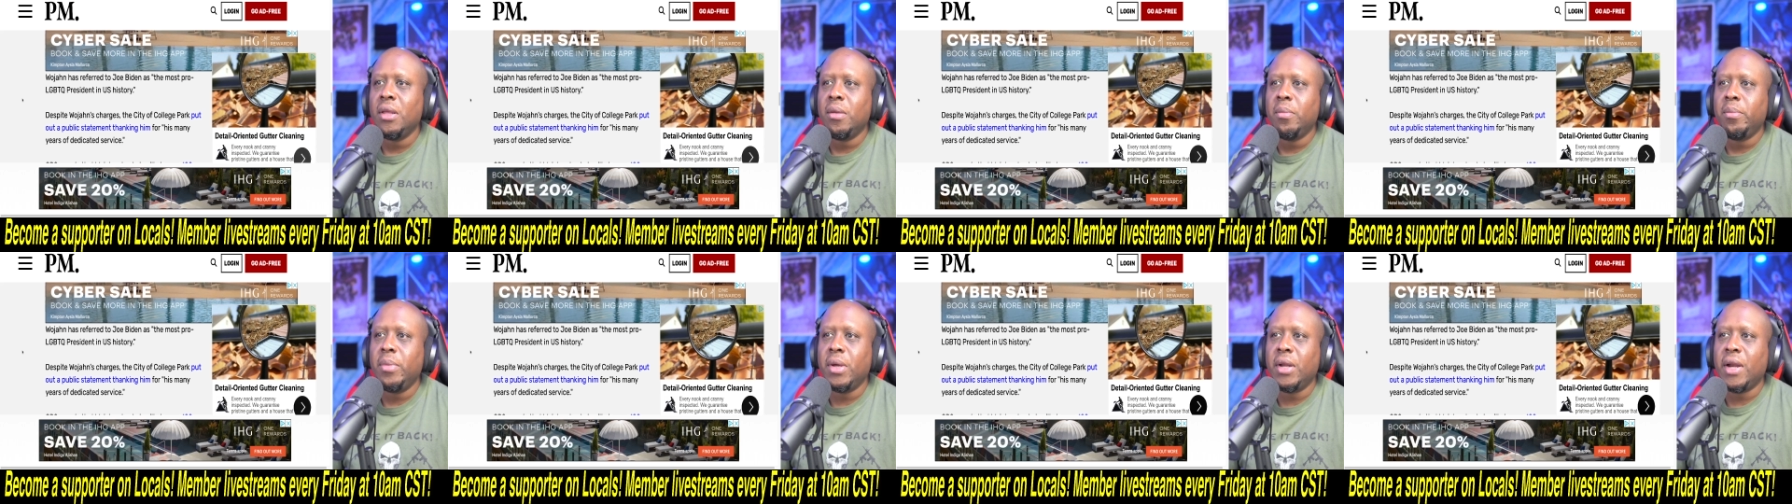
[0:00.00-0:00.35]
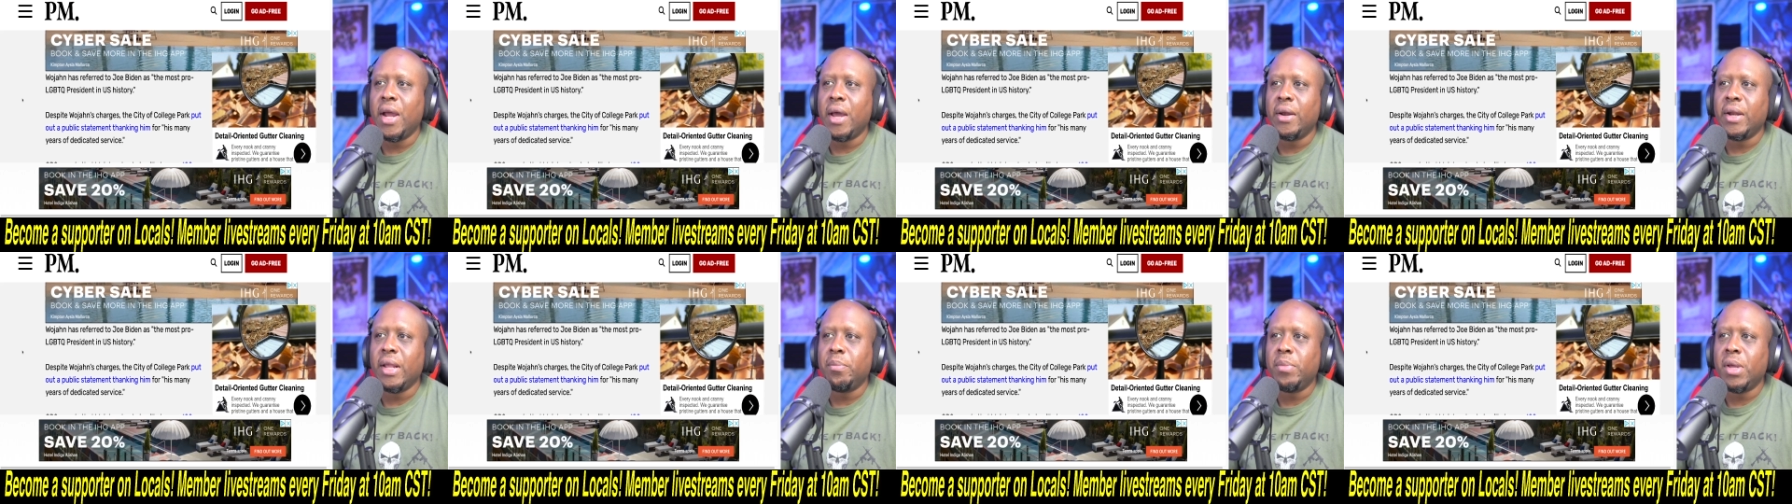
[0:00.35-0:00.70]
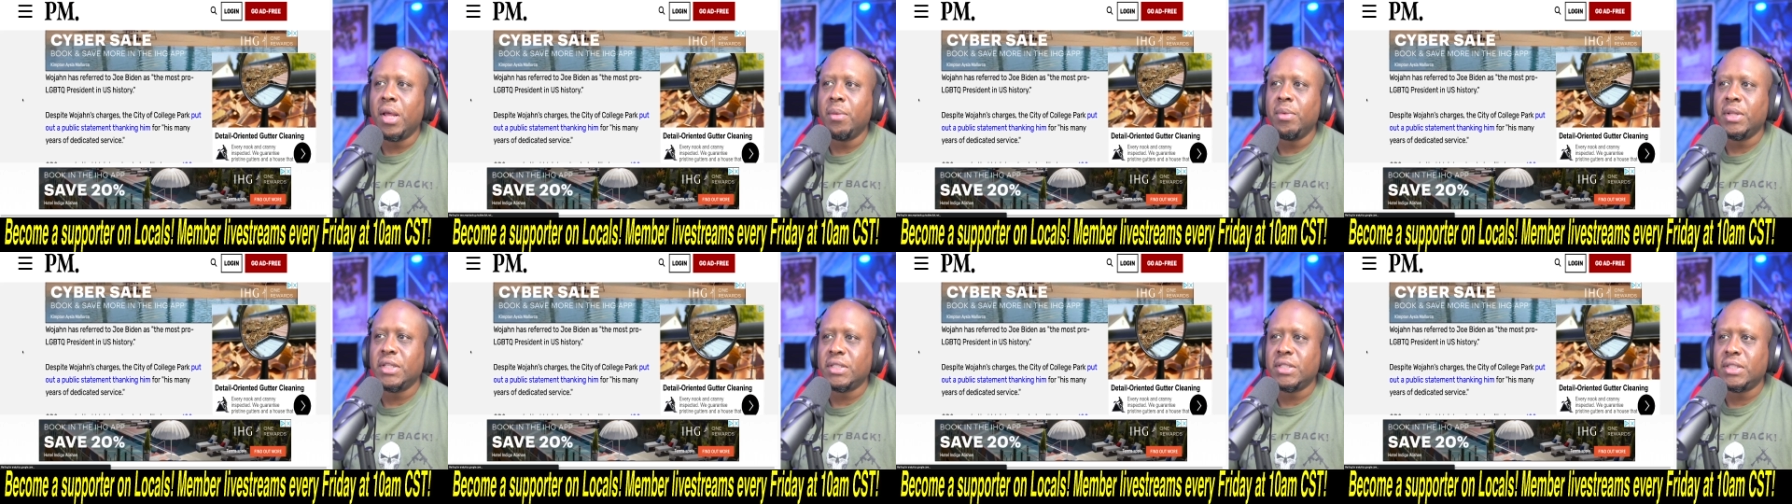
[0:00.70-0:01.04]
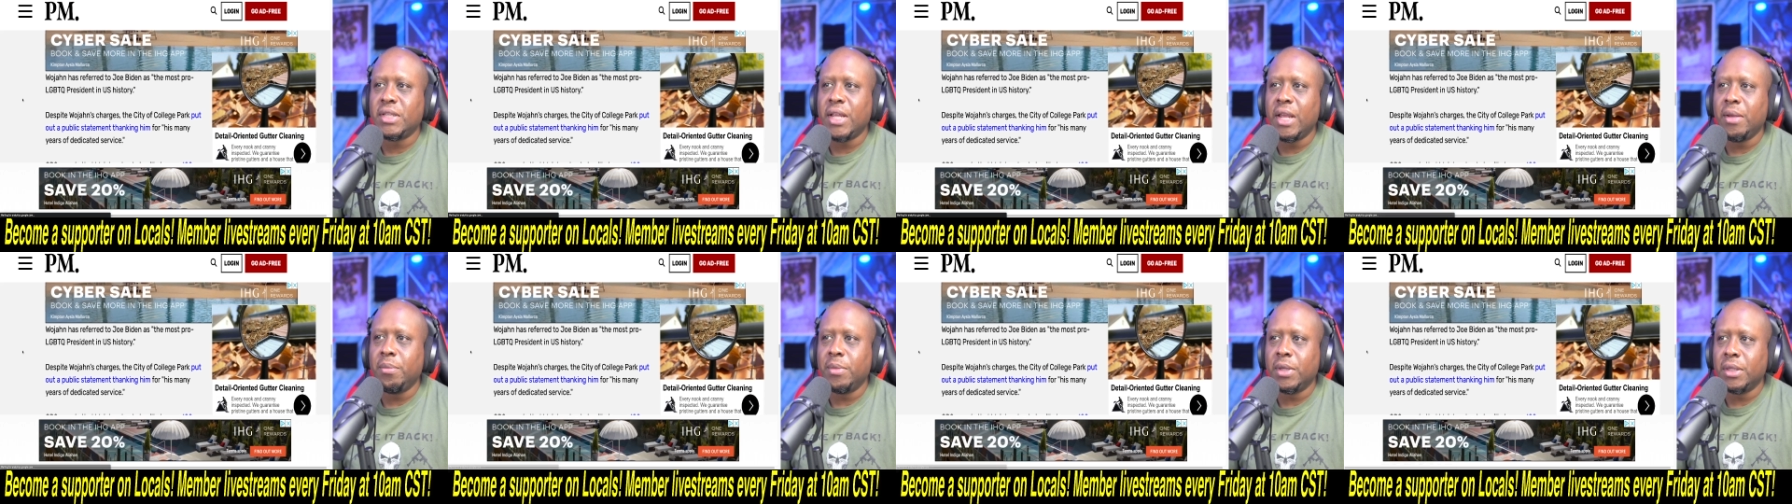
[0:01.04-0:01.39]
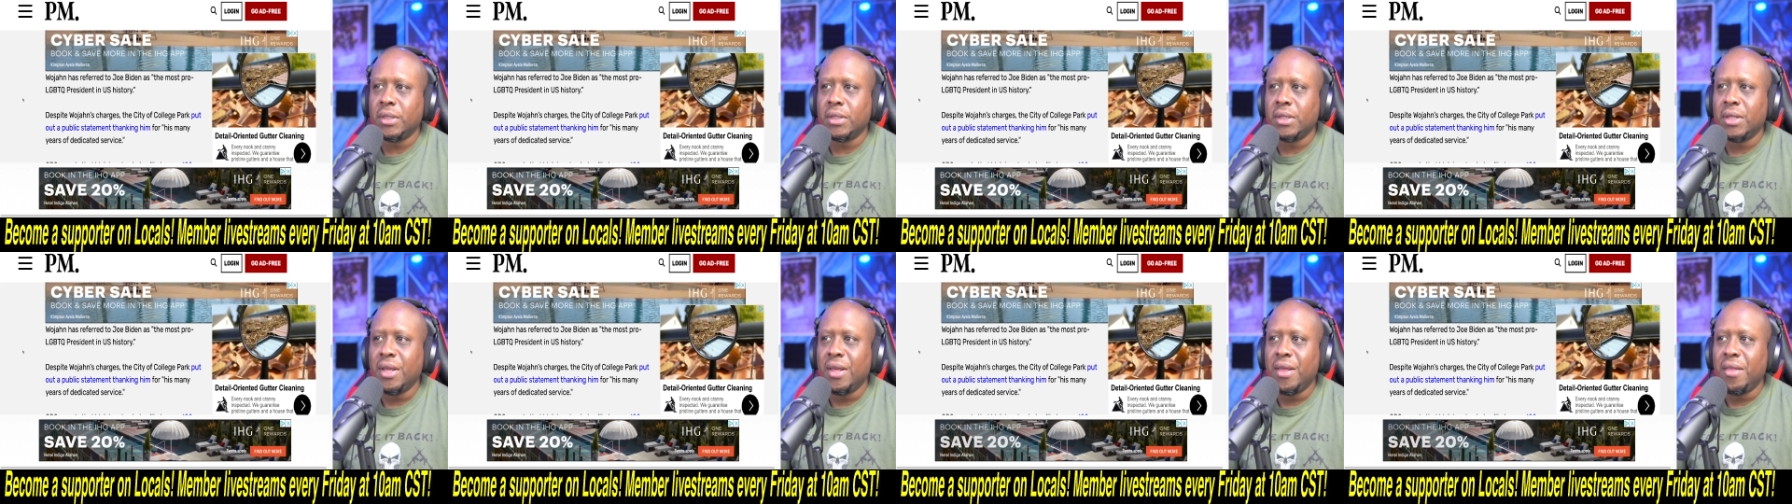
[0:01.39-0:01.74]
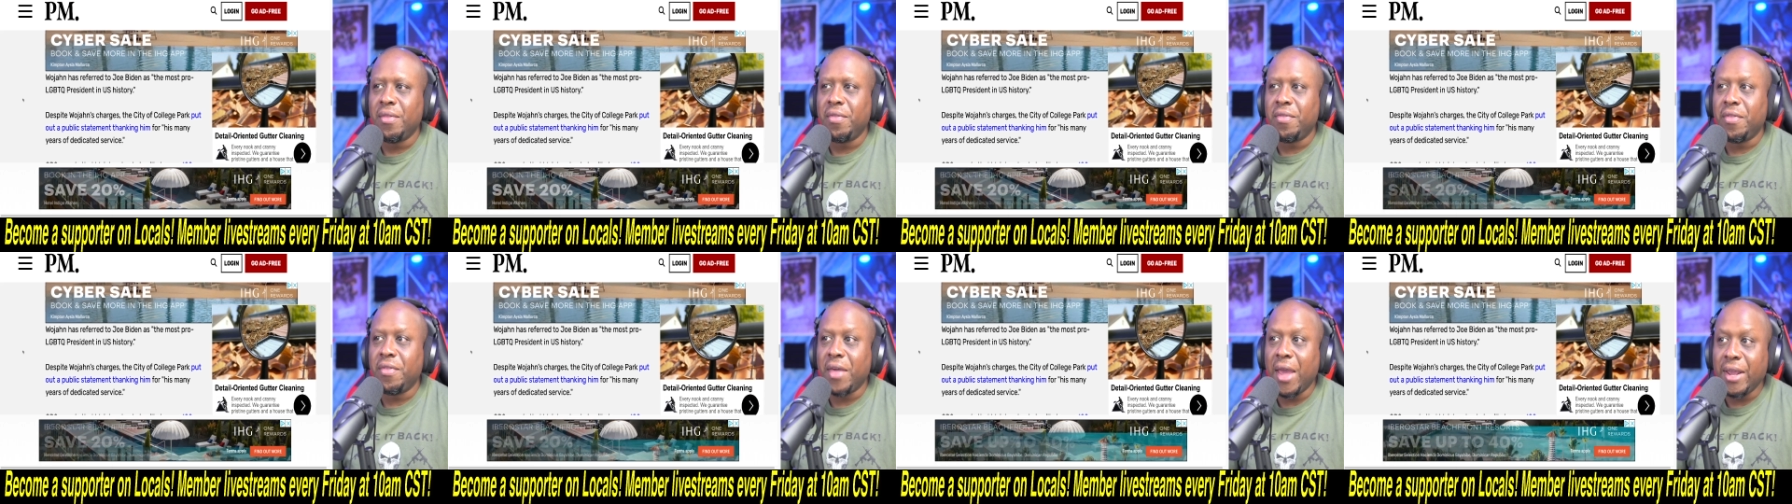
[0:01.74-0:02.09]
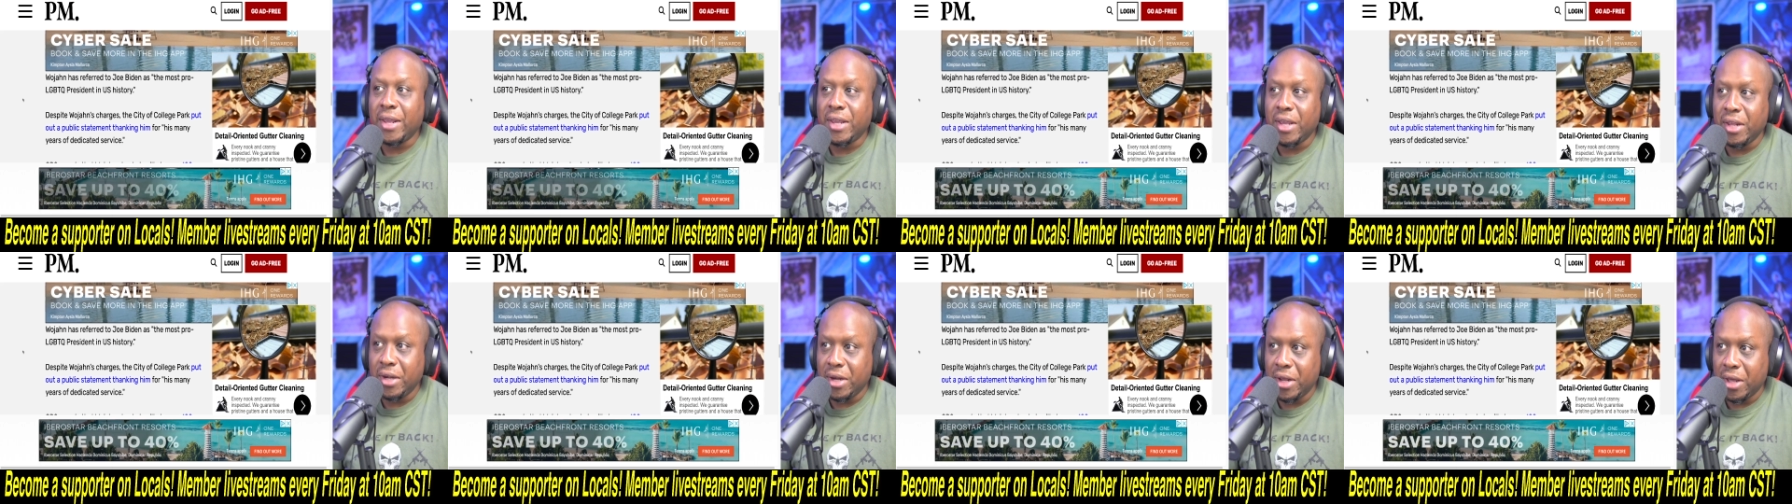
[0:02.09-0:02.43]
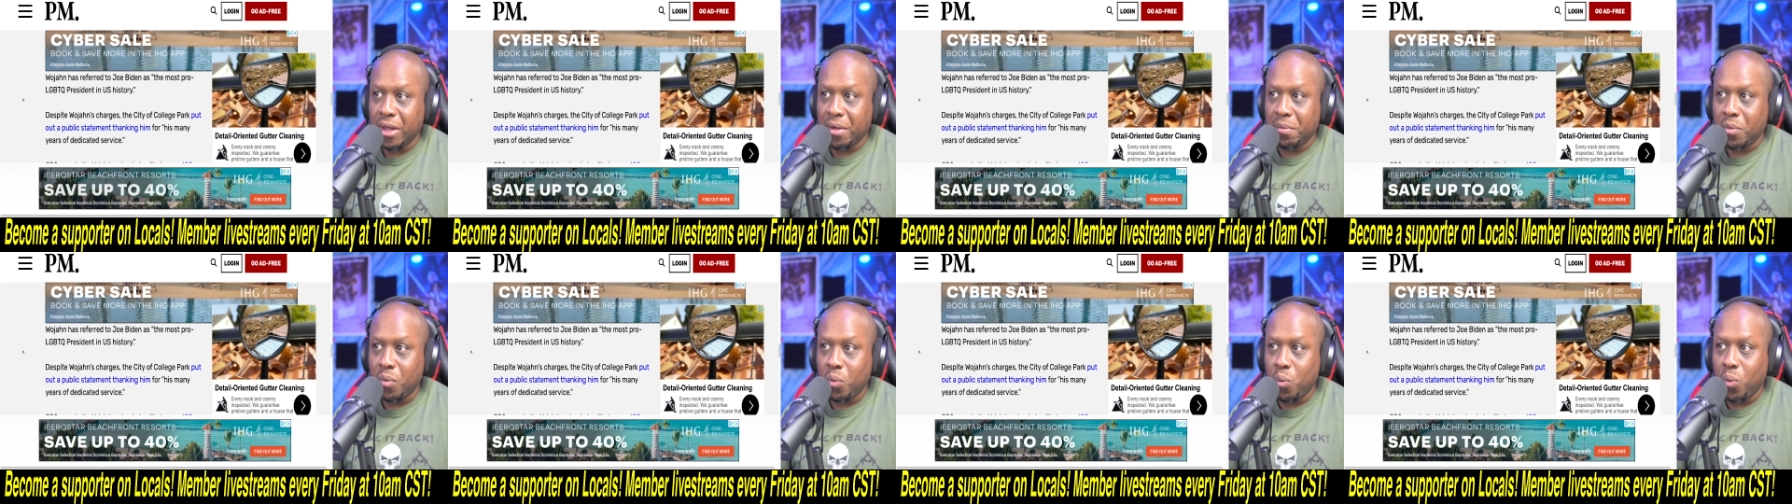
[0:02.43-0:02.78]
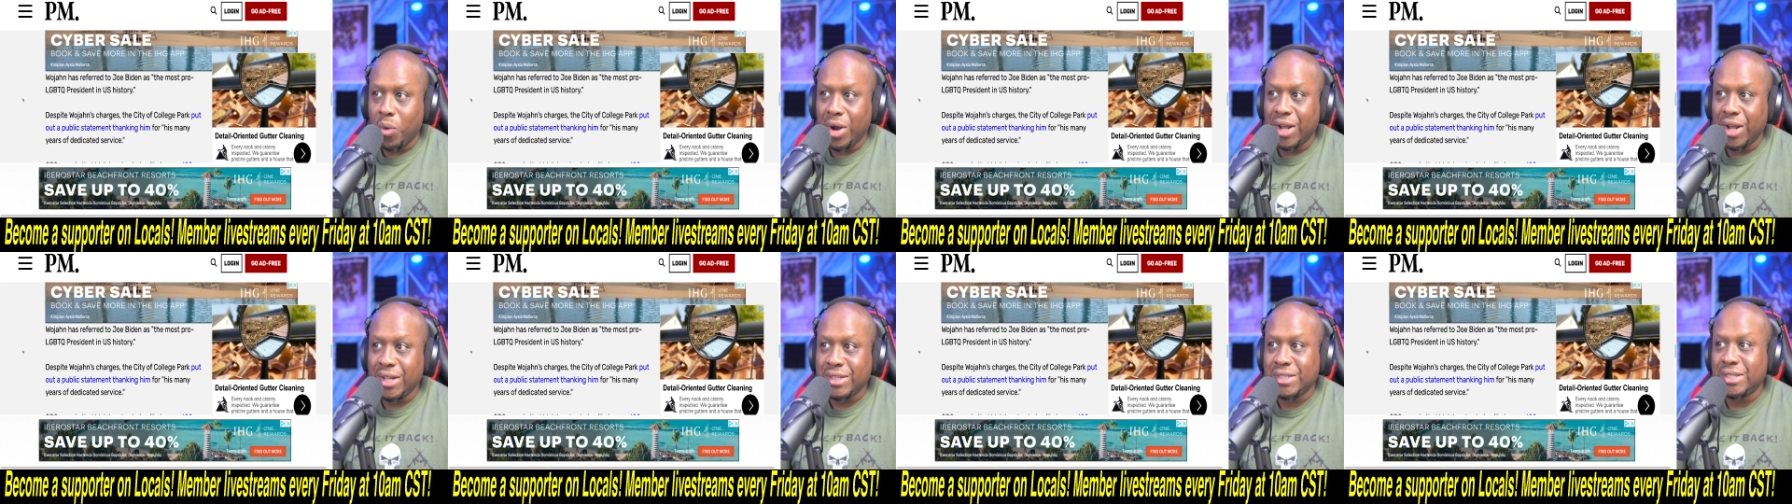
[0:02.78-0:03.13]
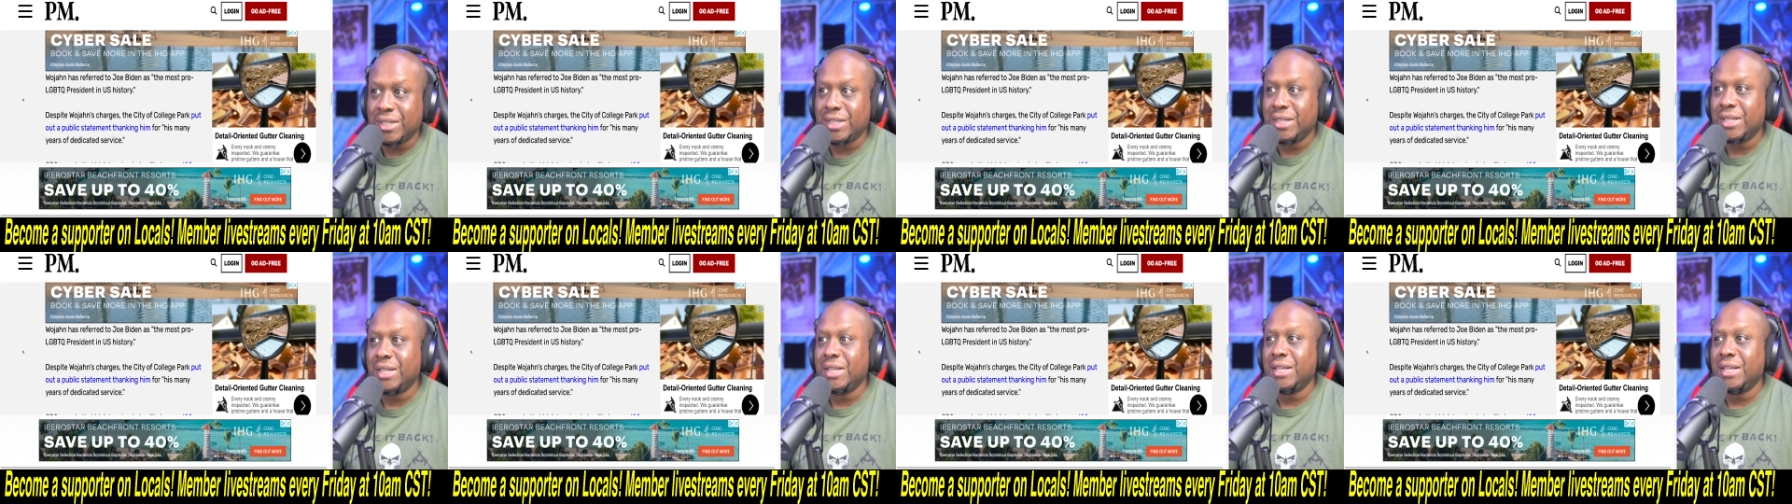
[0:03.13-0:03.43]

put out a public statement thanking him. What?